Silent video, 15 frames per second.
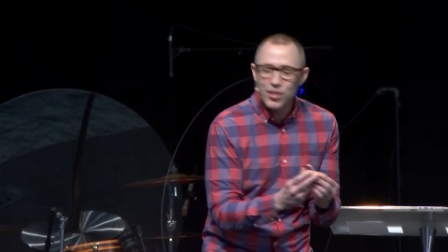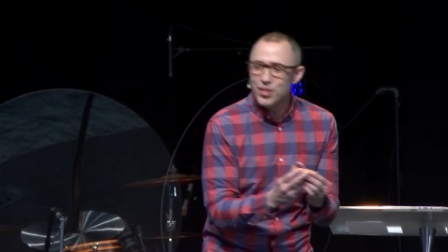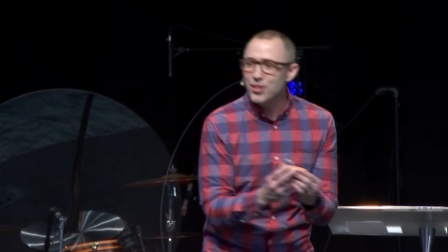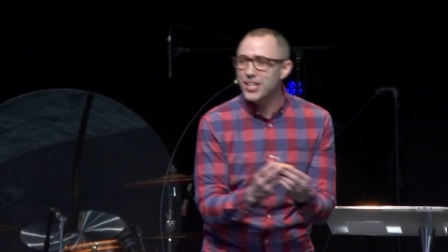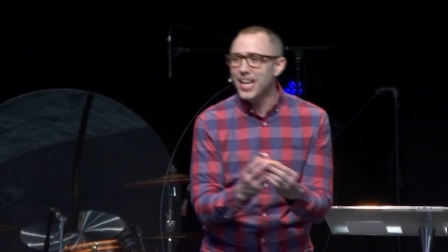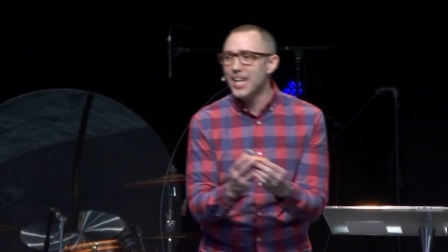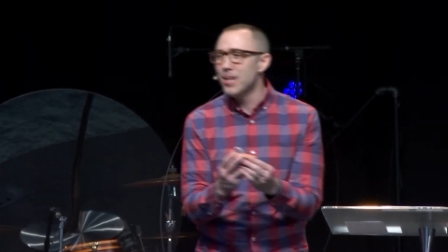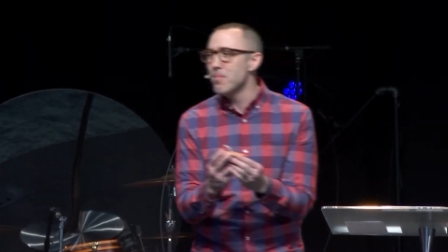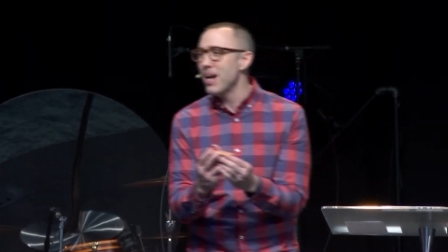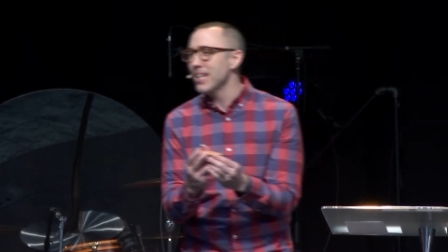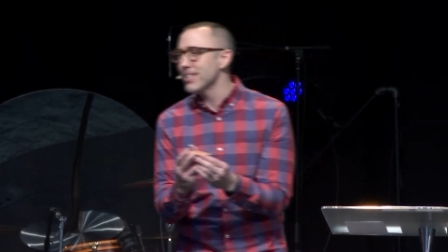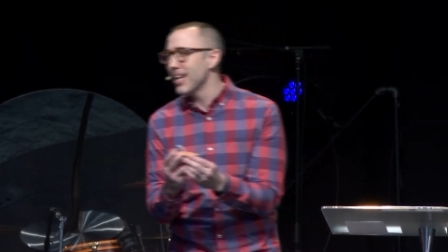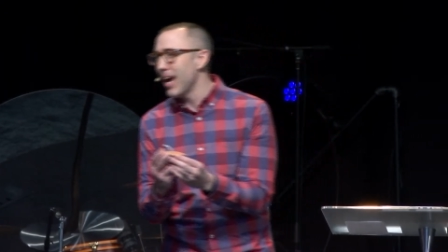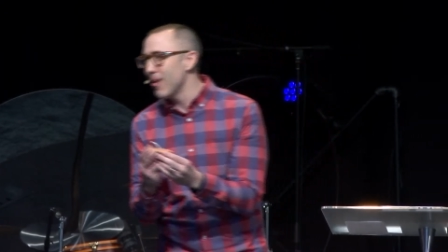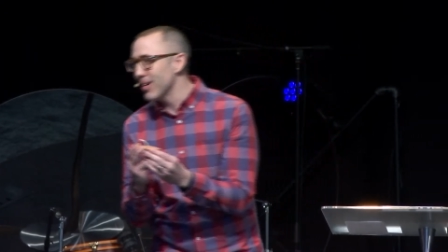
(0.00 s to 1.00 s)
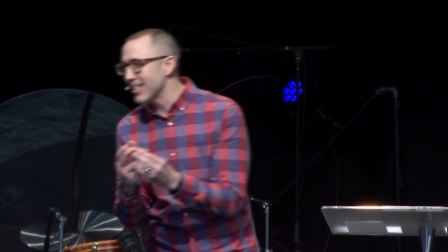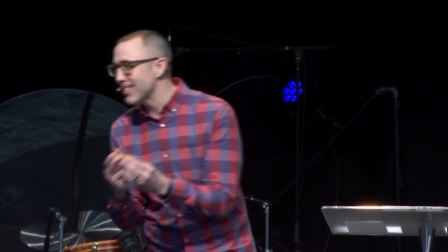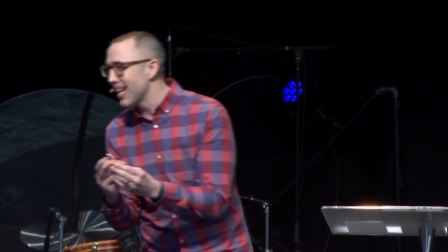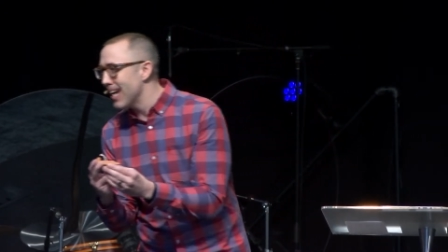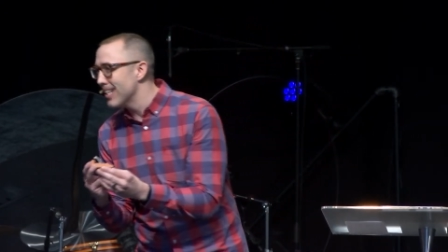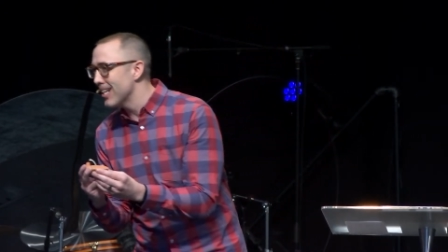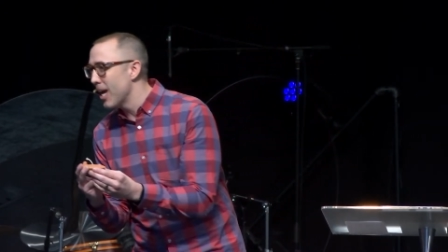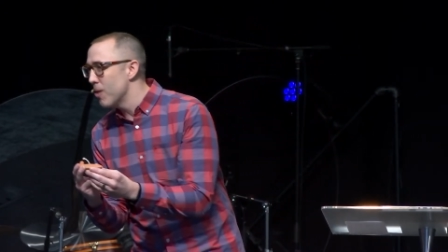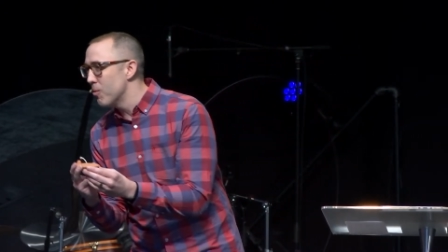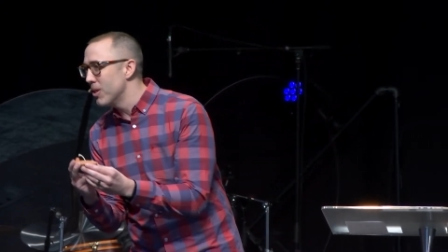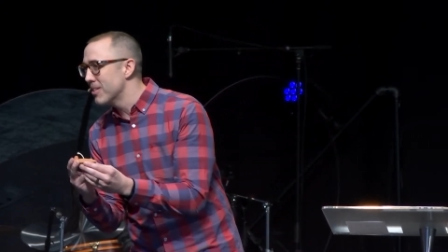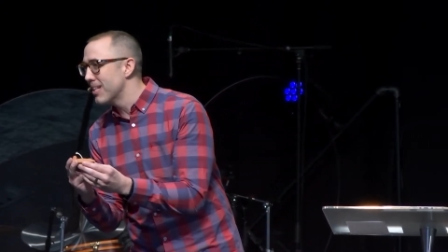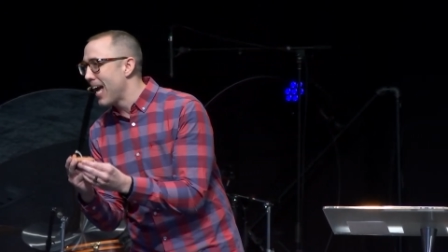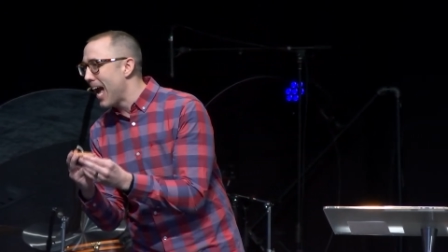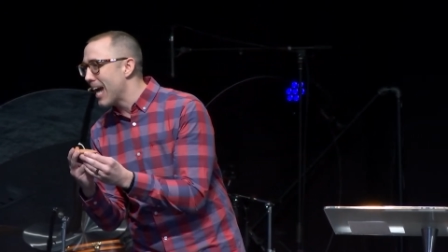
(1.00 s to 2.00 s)
you can't imagine how excited I
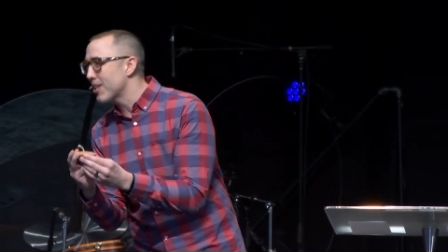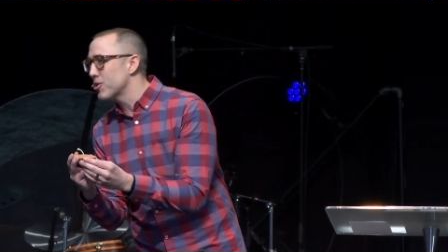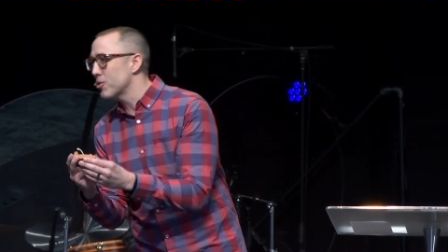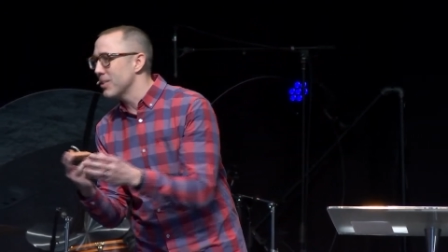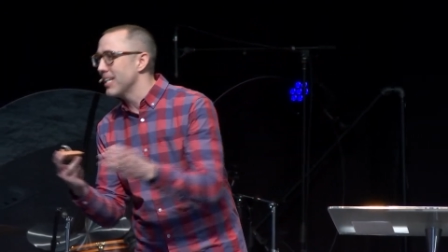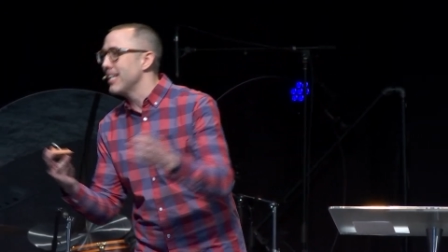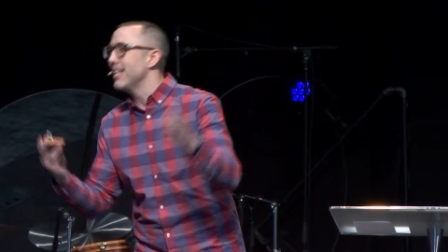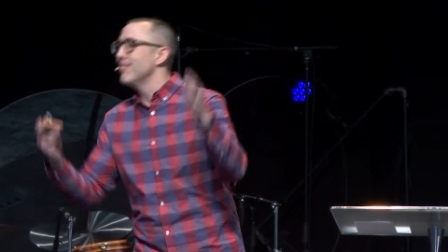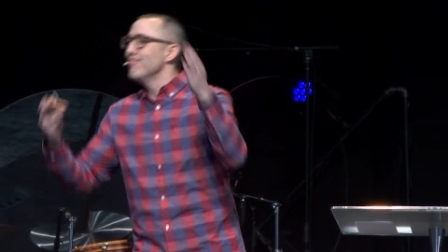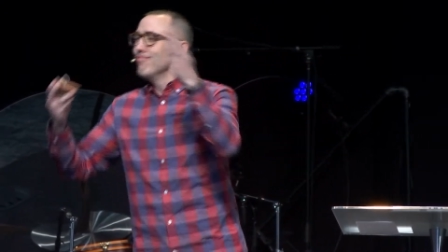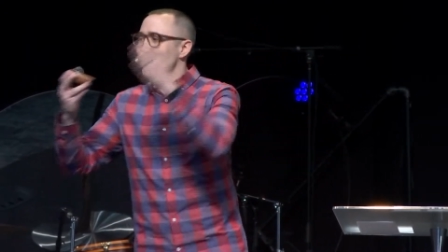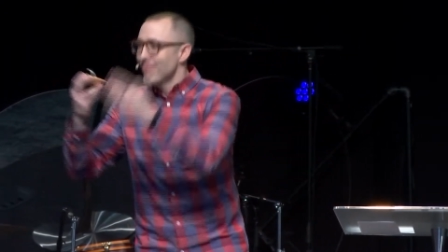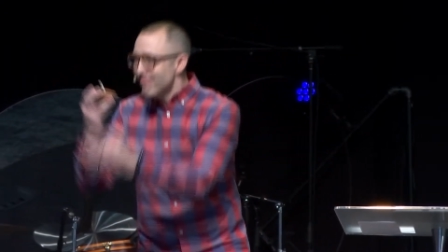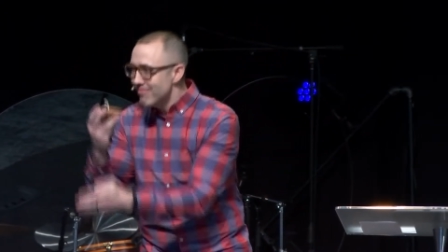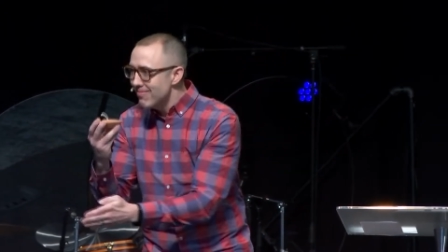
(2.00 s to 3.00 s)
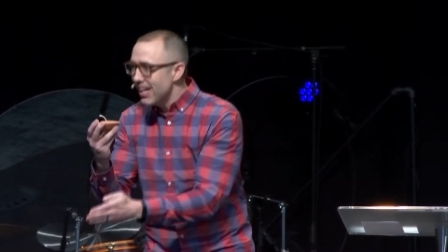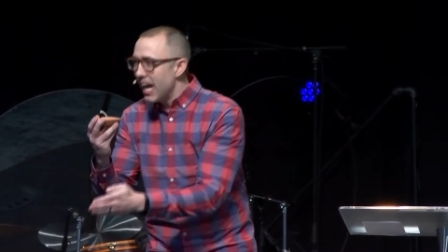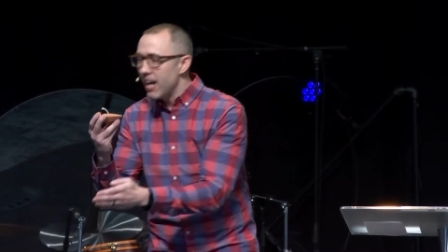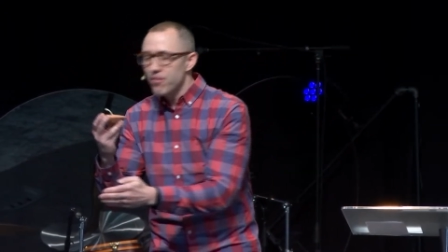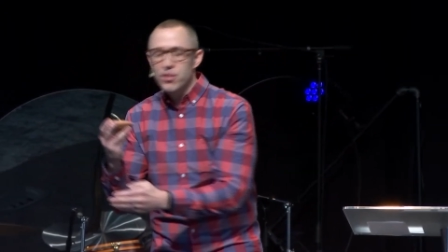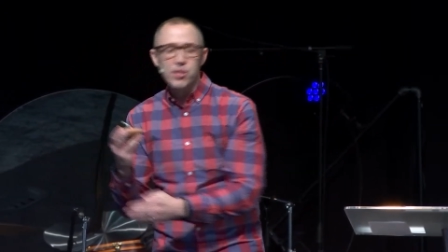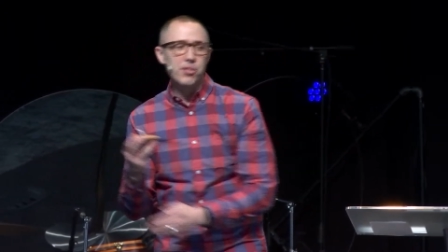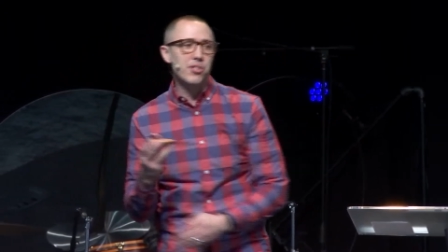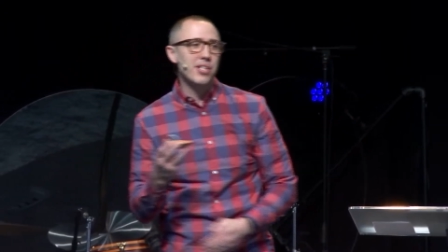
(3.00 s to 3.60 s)
was to actually have those